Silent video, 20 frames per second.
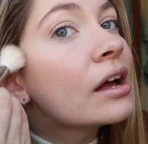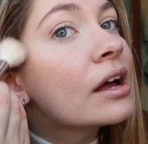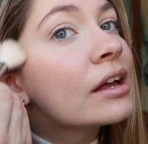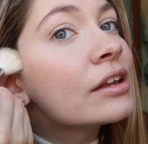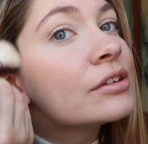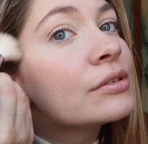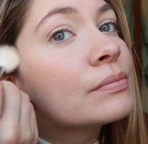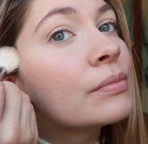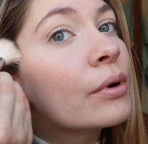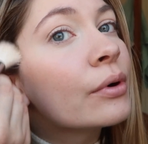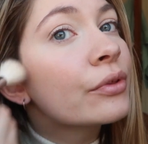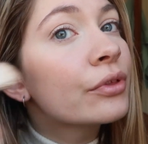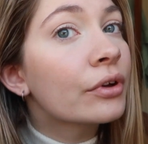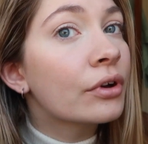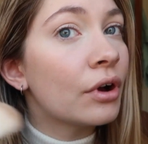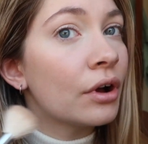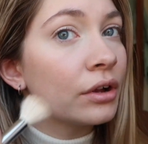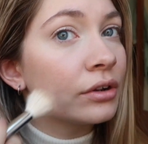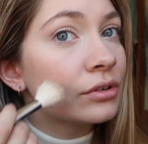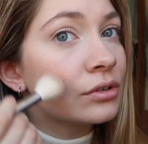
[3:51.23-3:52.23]
as both
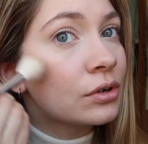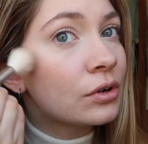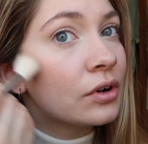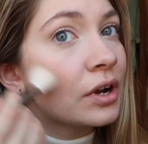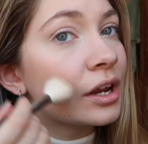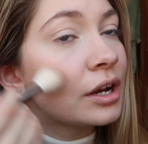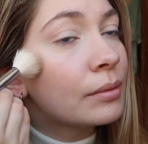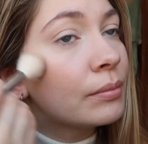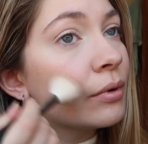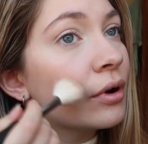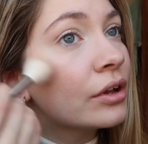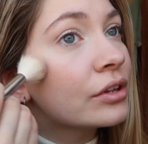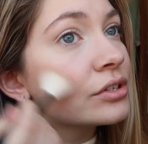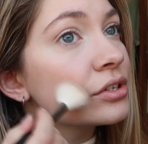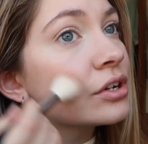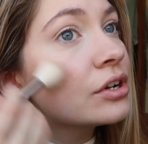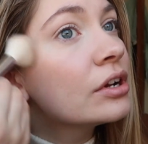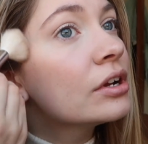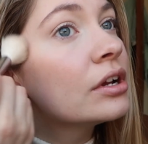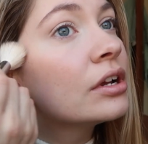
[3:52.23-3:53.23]
a contour and a
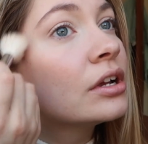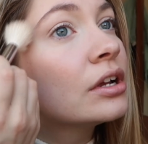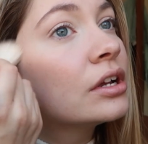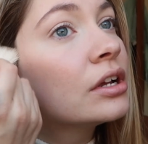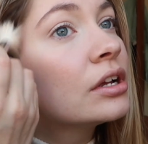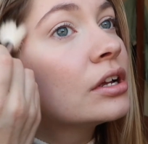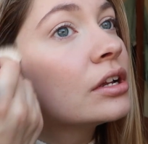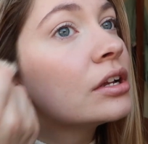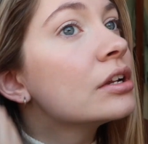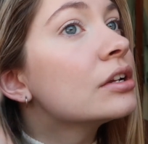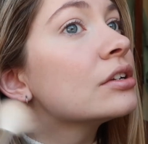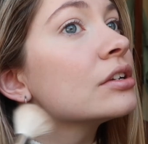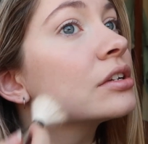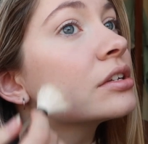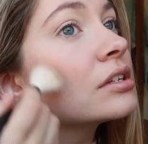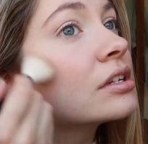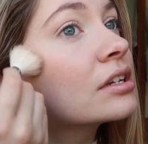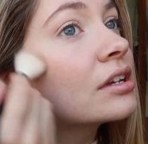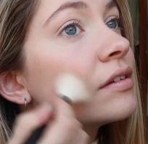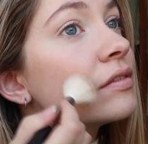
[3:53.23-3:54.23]
bronzer,
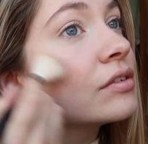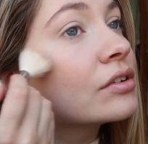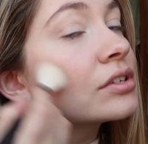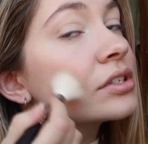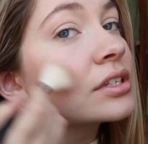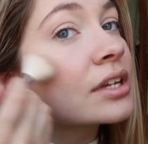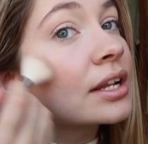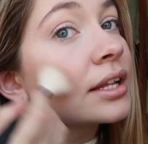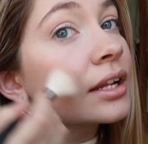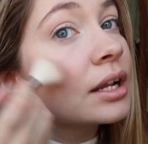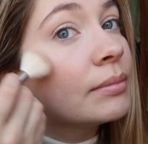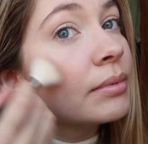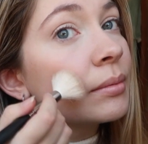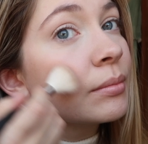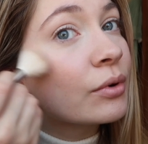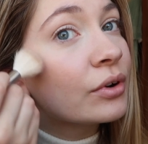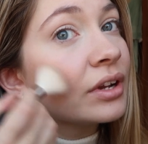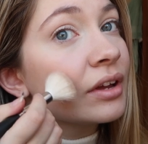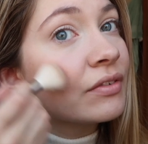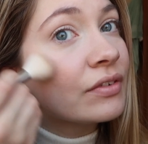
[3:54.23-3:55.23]
just to give your skin a little
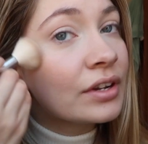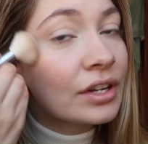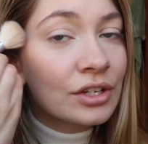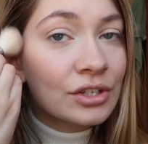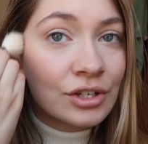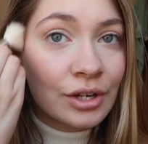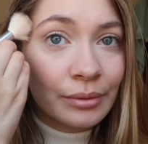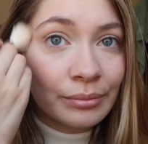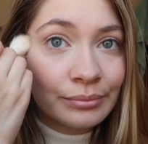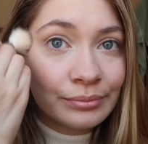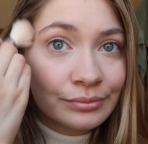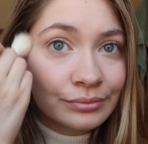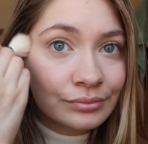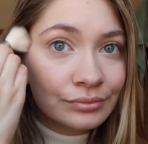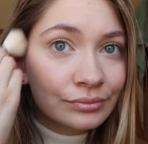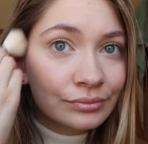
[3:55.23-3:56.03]
bit more definition.